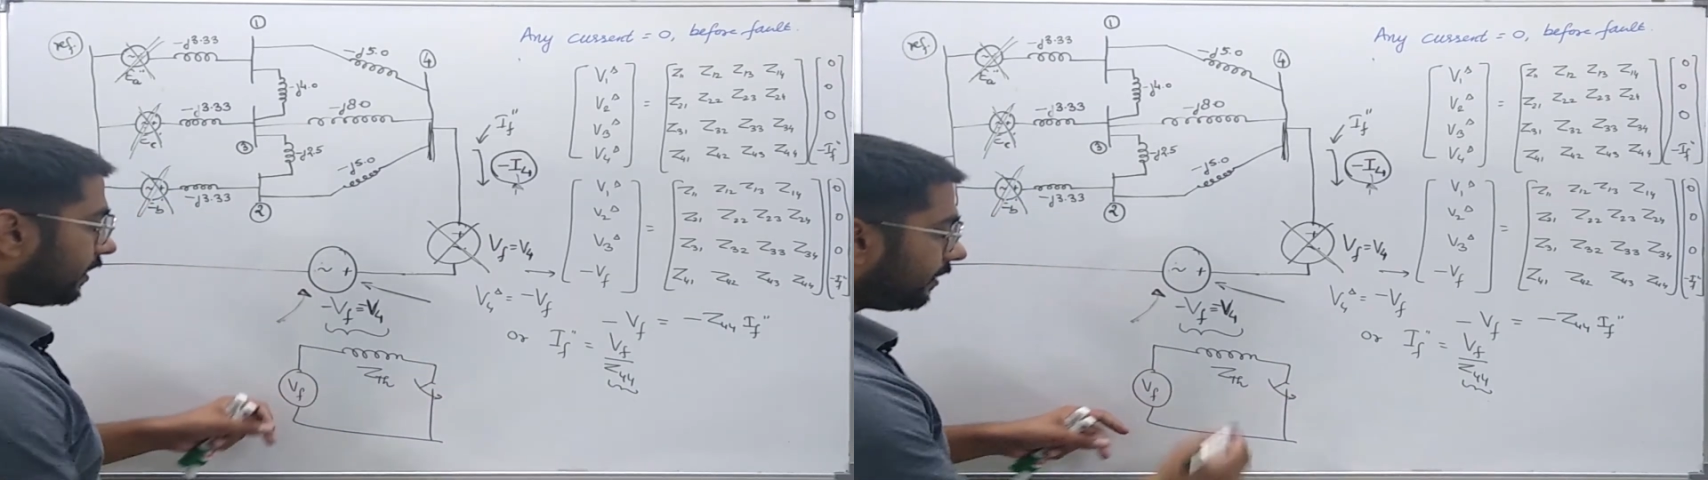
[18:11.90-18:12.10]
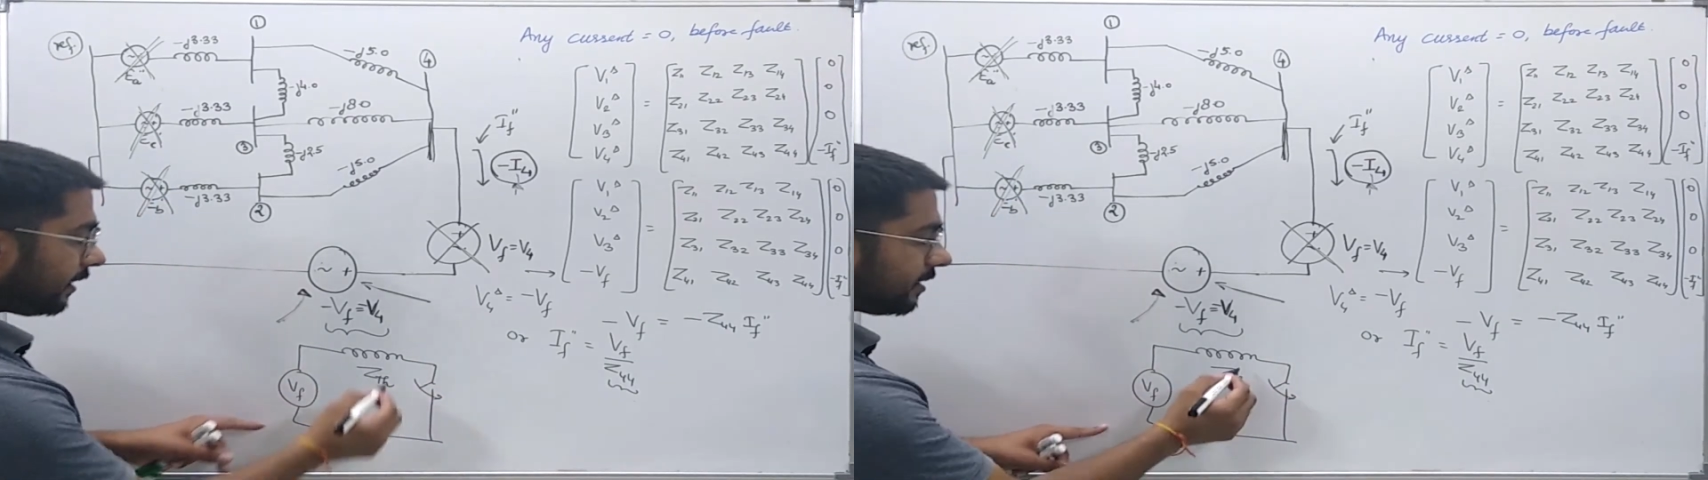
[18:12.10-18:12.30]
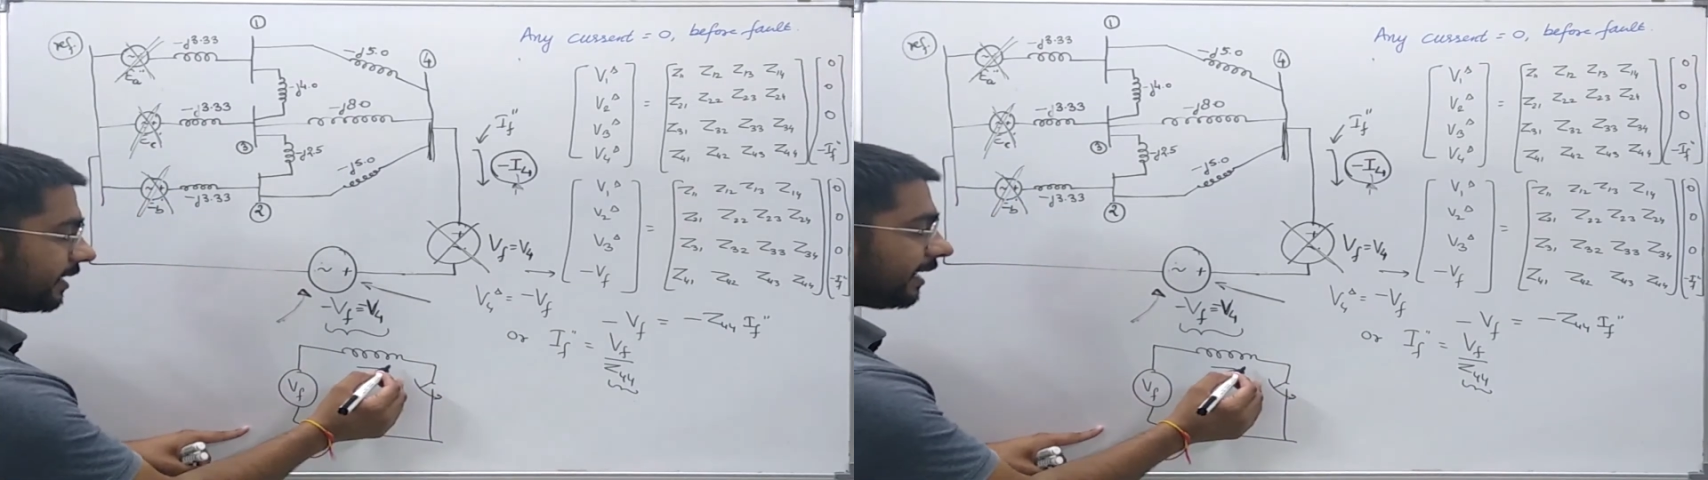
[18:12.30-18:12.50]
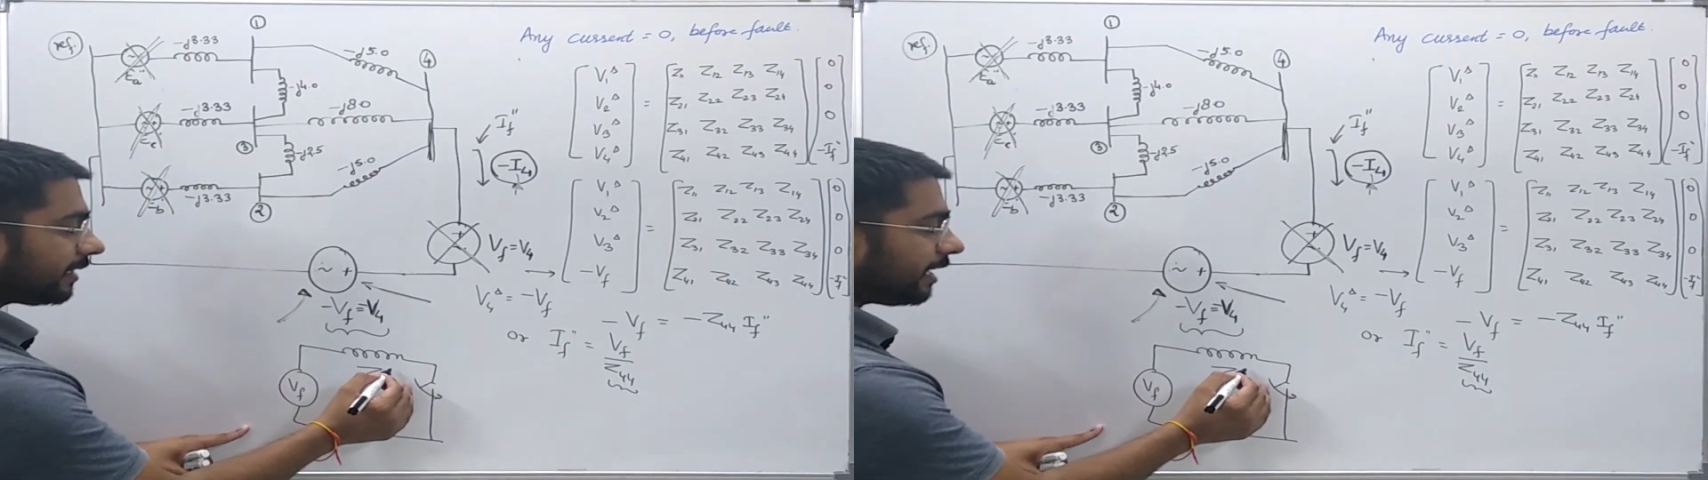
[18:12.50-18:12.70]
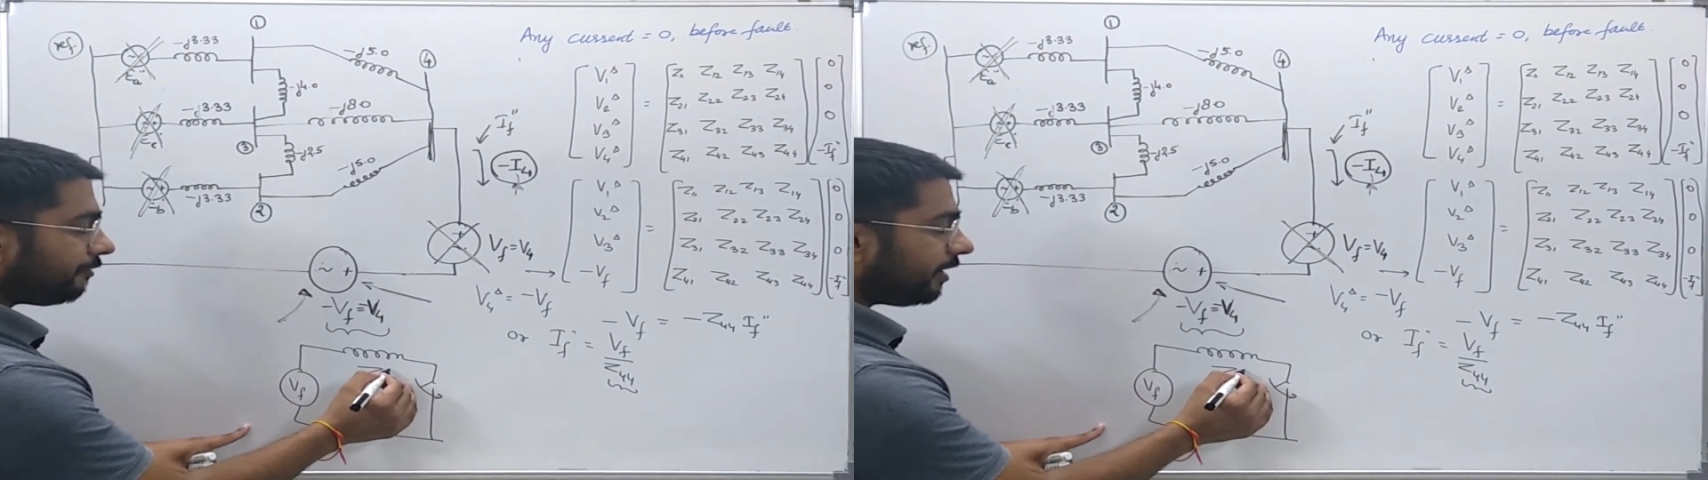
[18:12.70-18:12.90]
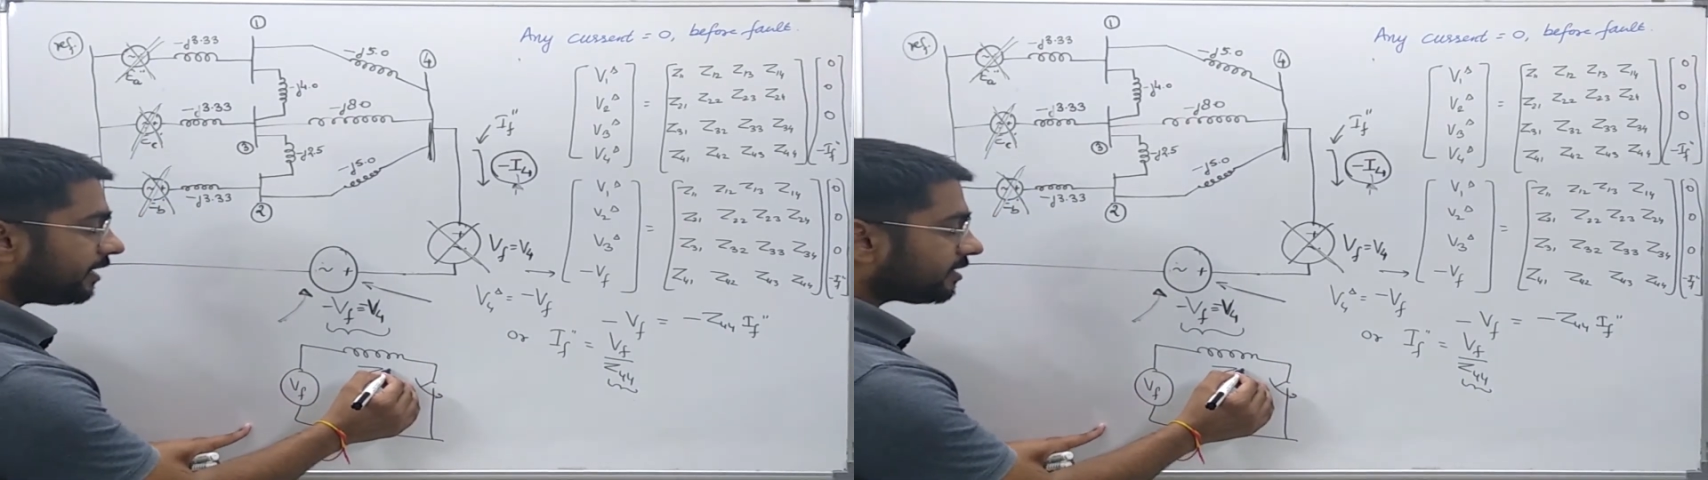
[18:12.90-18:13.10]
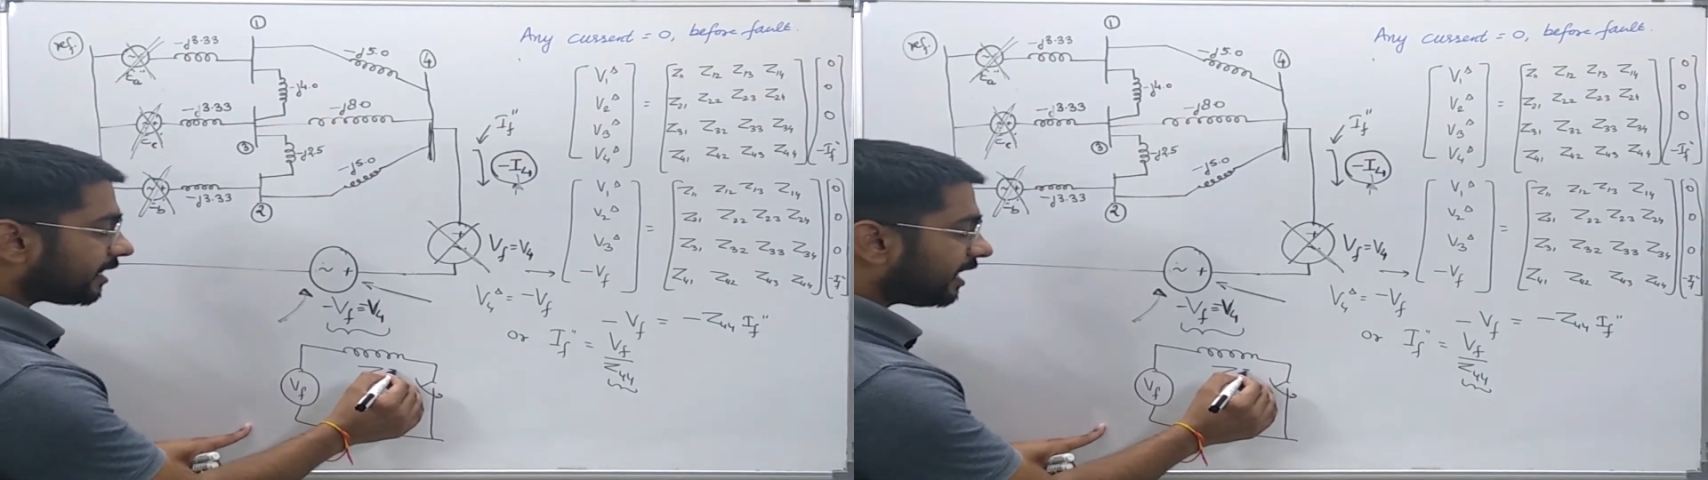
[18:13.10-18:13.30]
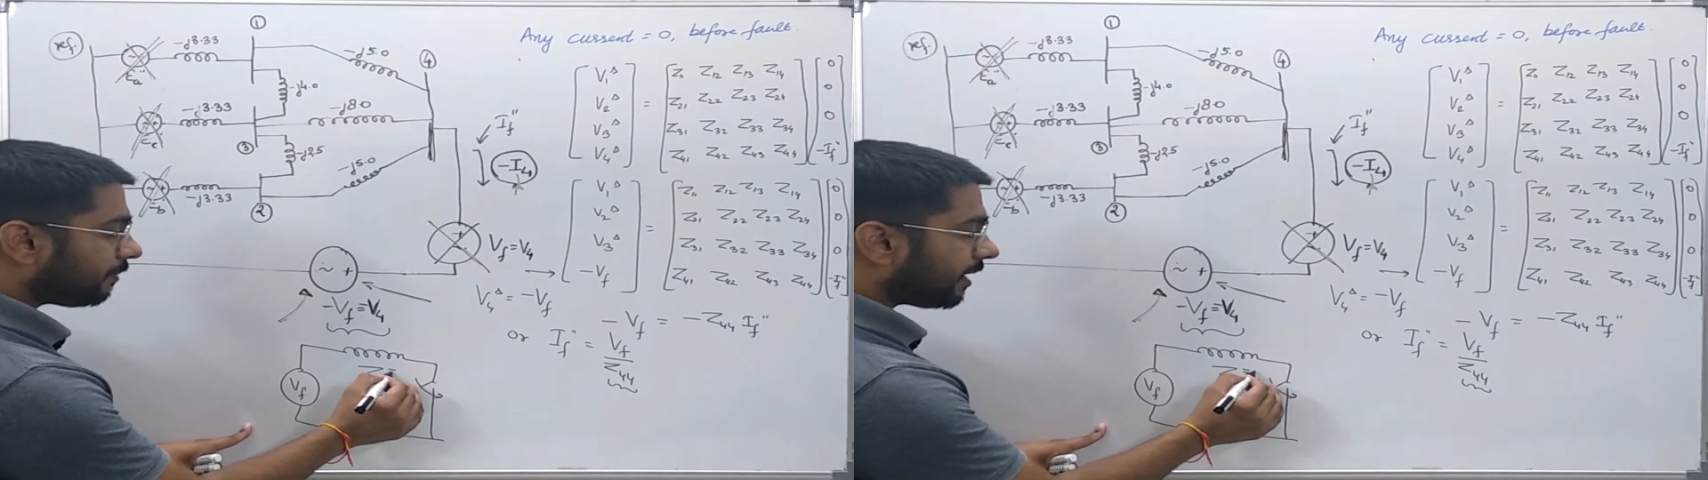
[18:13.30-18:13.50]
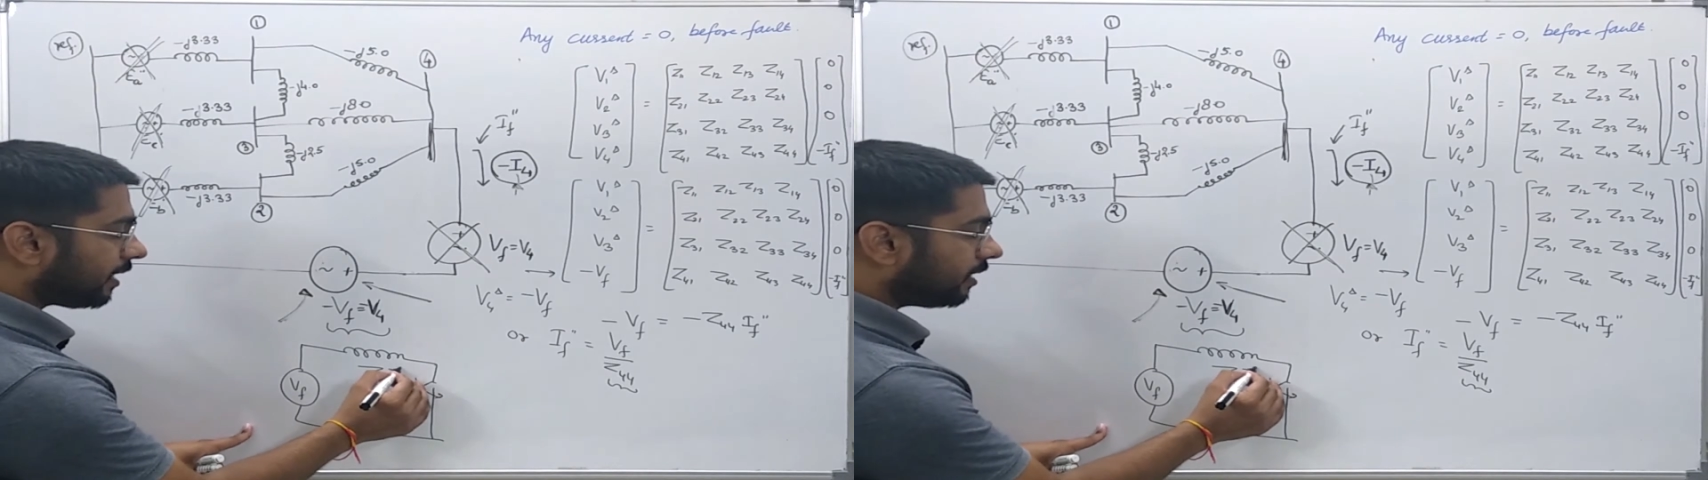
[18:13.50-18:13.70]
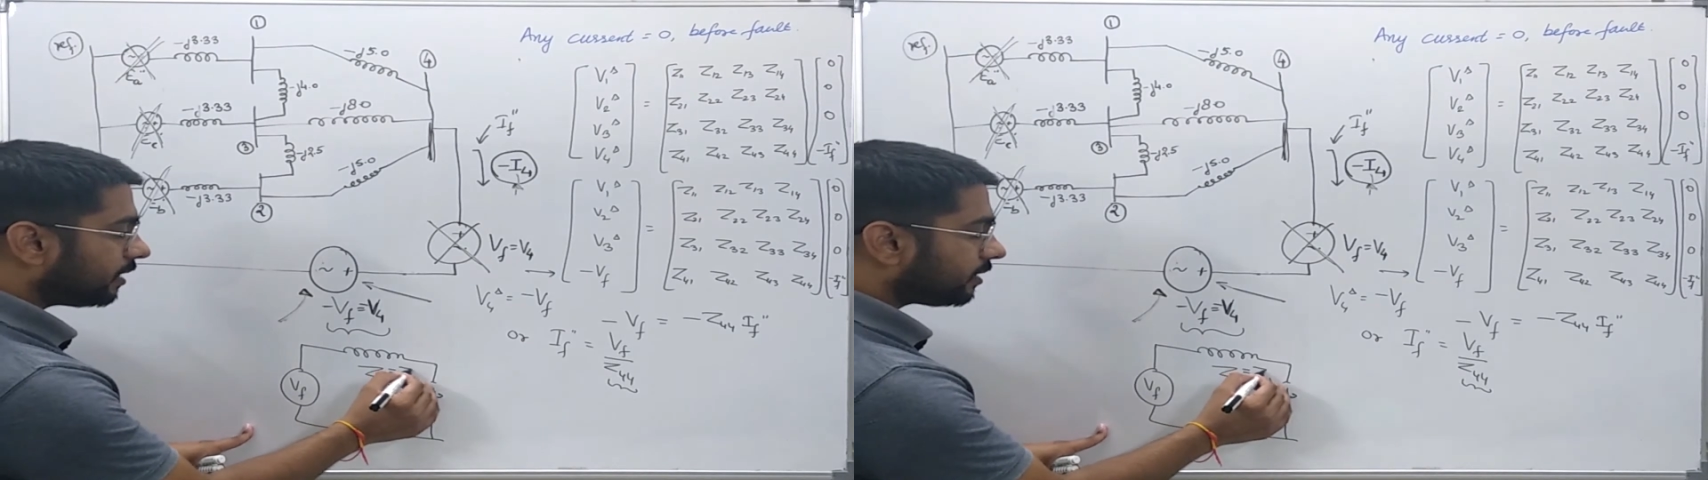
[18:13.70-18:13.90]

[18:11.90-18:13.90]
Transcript: this Z Thevenin is nothing but